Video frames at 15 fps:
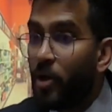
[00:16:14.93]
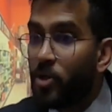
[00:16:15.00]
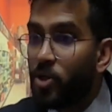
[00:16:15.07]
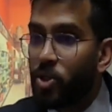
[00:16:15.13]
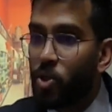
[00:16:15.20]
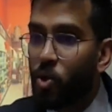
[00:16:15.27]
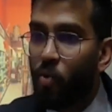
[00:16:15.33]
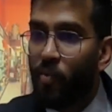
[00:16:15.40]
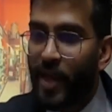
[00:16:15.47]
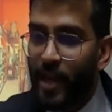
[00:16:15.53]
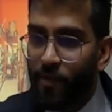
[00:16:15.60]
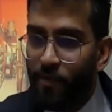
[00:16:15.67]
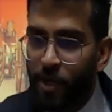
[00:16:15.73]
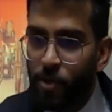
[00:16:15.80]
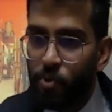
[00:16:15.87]
So
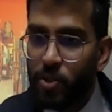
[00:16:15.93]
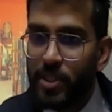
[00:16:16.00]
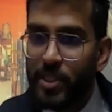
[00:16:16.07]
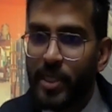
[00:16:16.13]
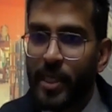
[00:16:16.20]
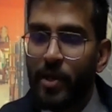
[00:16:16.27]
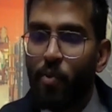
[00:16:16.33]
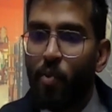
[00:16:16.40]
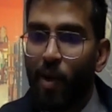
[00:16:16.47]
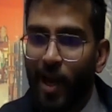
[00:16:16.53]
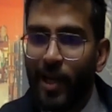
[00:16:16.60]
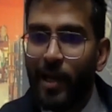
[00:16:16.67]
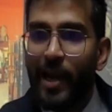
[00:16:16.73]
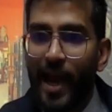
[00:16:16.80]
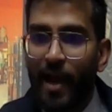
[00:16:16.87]
whenever you see
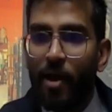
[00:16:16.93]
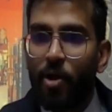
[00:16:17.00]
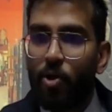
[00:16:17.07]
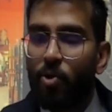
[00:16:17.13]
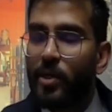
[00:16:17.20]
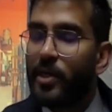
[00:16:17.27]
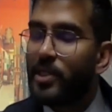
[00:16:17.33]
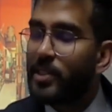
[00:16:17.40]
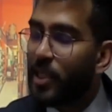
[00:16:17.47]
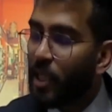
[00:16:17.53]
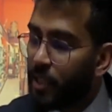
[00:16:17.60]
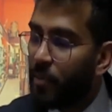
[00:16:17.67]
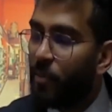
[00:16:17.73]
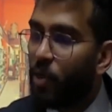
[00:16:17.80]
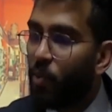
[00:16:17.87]
1 lakh crore, it is
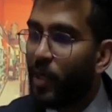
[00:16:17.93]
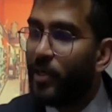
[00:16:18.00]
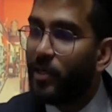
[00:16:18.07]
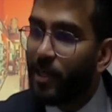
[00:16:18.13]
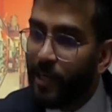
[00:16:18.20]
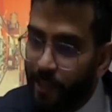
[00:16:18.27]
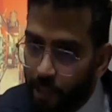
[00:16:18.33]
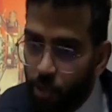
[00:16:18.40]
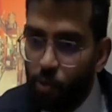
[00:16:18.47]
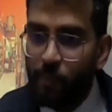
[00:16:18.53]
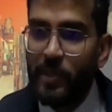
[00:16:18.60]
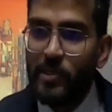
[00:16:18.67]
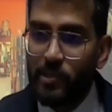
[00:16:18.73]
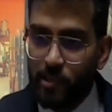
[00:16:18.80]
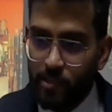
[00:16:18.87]
nothing but 1 trillion
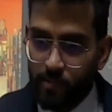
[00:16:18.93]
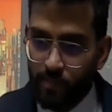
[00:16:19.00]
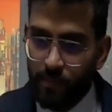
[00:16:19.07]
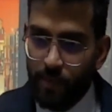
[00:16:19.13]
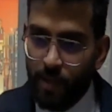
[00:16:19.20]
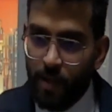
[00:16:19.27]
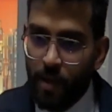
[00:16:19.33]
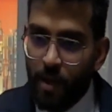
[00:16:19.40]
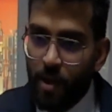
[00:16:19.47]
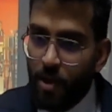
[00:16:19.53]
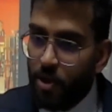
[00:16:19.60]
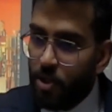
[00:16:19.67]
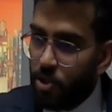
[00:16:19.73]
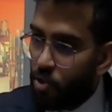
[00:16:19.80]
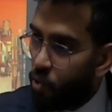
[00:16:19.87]
rupees.
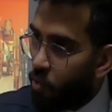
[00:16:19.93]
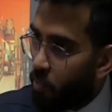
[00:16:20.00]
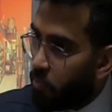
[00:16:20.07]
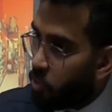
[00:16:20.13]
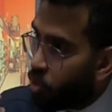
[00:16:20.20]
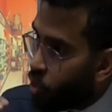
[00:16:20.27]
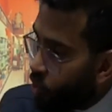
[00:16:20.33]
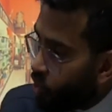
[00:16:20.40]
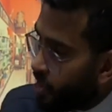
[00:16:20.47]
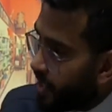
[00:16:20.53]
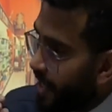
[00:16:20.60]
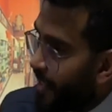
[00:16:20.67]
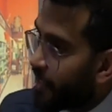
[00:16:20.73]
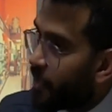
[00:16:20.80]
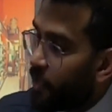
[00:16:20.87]
So don't
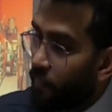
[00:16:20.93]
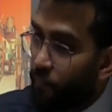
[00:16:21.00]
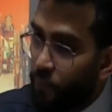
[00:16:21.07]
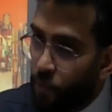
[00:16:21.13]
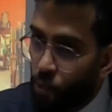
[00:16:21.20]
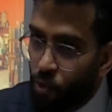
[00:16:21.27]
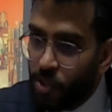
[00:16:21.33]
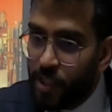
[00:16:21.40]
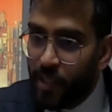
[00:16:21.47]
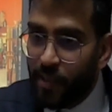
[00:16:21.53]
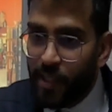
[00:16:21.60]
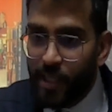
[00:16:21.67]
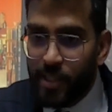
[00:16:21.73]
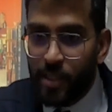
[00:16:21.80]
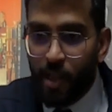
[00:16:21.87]
get confused in
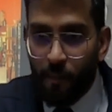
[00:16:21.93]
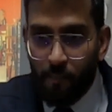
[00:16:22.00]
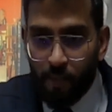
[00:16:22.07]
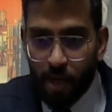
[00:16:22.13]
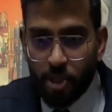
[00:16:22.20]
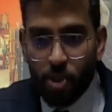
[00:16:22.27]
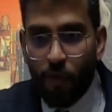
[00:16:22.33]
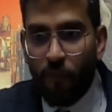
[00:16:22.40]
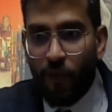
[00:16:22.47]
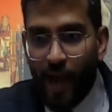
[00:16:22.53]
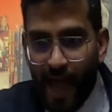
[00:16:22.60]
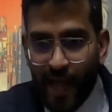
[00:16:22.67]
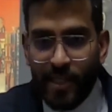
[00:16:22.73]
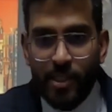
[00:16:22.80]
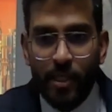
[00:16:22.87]
these numbers of
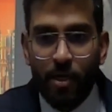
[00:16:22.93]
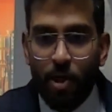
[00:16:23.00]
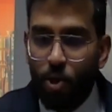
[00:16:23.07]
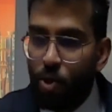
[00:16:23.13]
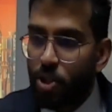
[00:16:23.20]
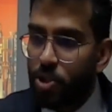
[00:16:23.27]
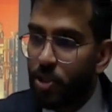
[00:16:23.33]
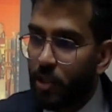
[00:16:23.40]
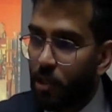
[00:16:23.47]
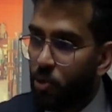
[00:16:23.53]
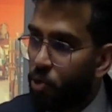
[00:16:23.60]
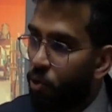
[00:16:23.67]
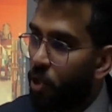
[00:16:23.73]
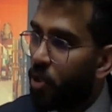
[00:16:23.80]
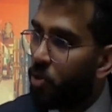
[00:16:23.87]
lakhs and crores. You
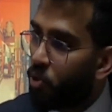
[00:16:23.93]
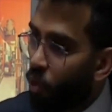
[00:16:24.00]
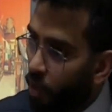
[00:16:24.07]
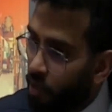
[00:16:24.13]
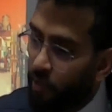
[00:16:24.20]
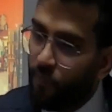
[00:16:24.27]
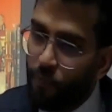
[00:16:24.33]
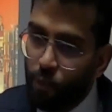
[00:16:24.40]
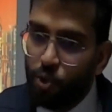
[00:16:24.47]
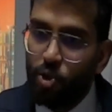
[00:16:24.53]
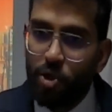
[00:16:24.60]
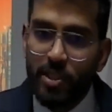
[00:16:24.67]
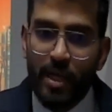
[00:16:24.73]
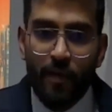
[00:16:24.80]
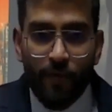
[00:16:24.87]
will confuse
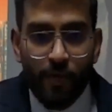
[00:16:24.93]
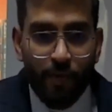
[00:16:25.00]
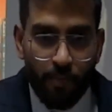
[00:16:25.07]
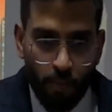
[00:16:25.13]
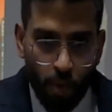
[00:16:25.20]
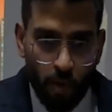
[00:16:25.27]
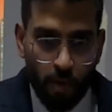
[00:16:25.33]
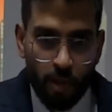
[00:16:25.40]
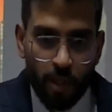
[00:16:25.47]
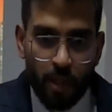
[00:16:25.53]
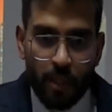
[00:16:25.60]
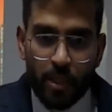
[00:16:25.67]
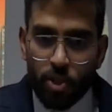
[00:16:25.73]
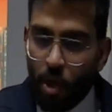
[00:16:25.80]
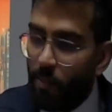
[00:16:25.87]
yourself even more.
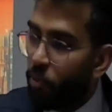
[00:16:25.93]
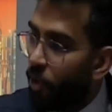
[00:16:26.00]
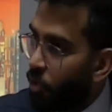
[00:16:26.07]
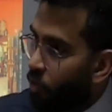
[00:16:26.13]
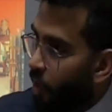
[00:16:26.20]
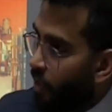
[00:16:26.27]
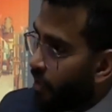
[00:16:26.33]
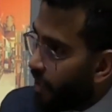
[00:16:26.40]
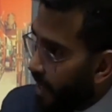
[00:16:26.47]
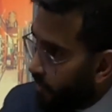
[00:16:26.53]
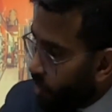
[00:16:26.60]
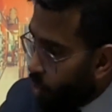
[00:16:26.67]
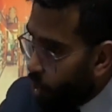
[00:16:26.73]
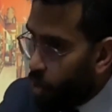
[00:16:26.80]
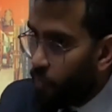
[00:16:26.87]
So I'm going to
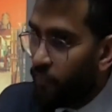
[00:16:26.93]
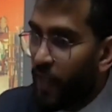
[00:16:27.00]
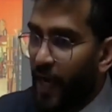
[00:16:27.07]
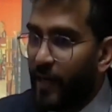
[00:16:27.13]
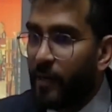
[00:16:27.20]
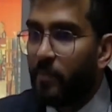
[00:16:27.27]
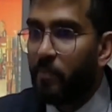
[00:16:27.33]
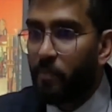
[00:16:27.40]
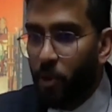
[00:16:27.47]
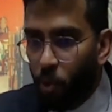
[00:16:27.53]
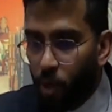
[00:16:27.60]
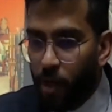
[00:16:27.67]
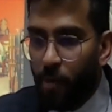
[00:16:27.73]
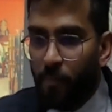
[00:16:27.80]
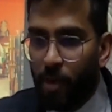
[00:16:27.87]
unravel all of that in pure
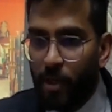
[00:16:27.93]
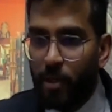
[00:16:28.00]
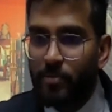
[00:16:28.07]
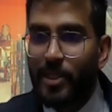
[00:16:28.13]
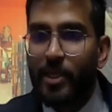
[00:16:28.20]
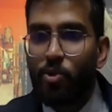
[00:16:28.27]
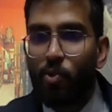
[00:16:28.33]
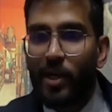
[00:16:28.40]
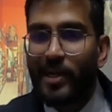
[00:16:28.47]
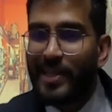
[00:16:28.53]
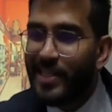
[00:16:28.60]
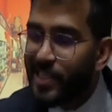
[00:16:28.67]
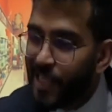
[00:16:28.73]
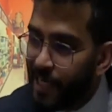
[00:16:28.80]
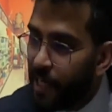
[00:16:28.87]
number terms that you can
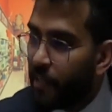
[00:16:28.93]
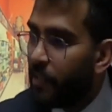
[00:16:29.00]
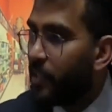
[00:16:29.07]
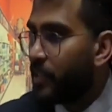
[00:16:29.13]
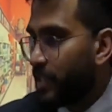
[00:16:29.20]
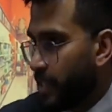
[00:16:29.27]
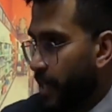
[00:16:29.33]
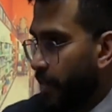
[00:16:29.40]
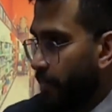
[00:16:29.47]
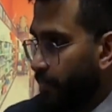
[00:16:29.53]
easily understand.